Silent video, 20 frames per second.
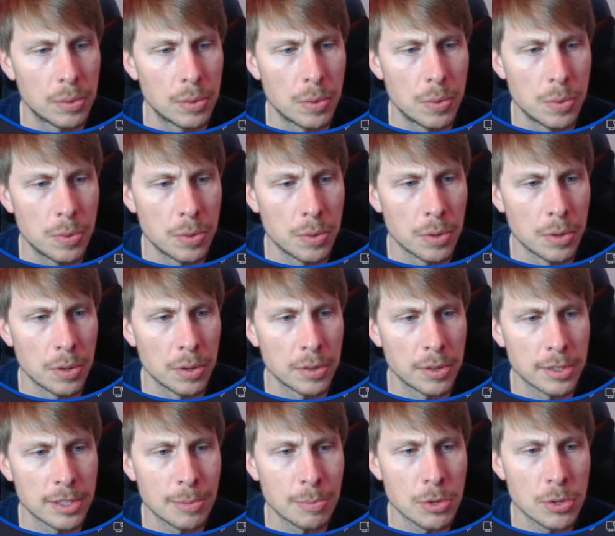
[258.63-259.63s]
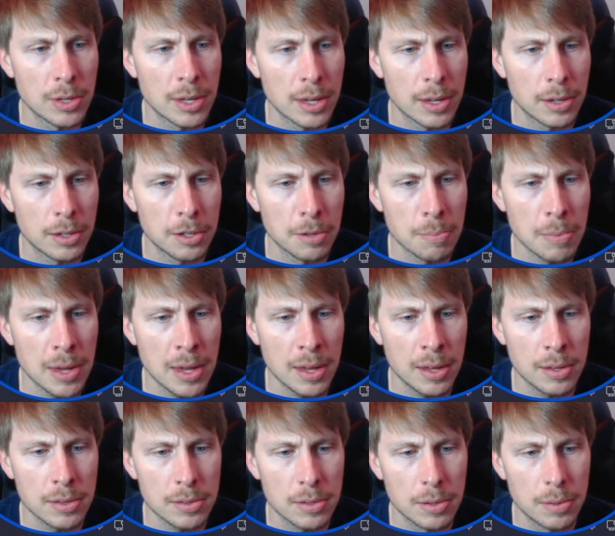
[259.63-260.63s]
or the wget
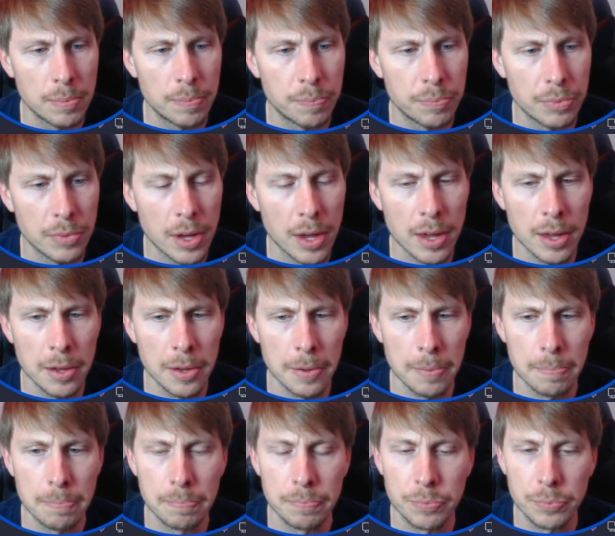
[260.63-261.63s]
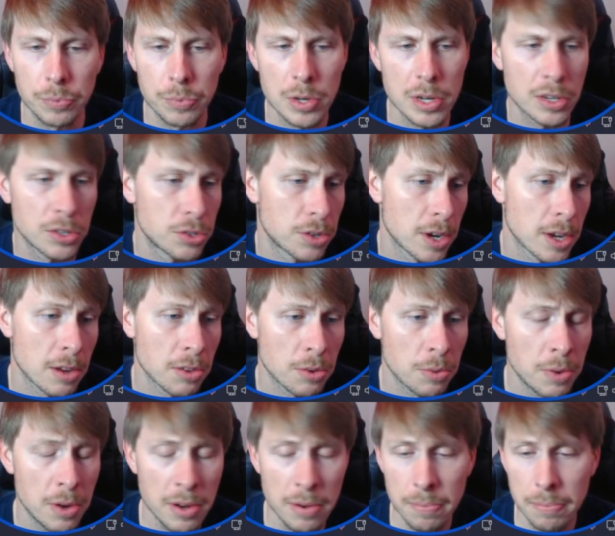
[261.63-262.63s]
command. Um, we can try
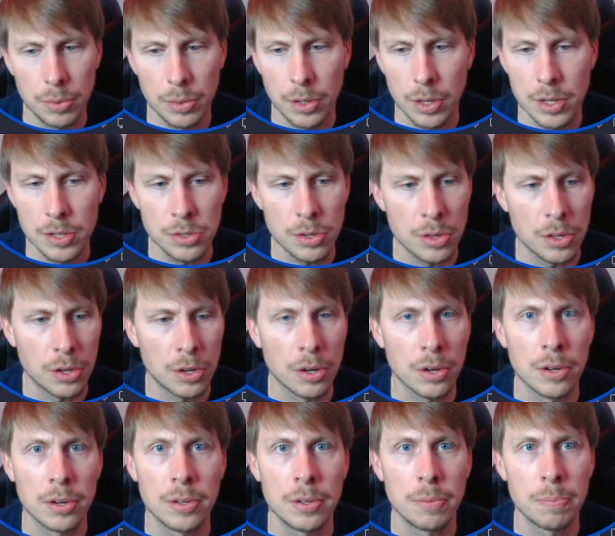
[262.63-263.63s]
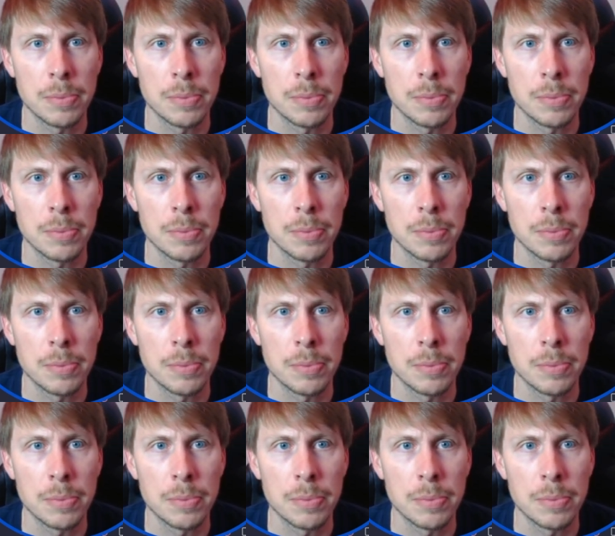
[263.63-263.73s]
either one. We'll go ahead and do the curl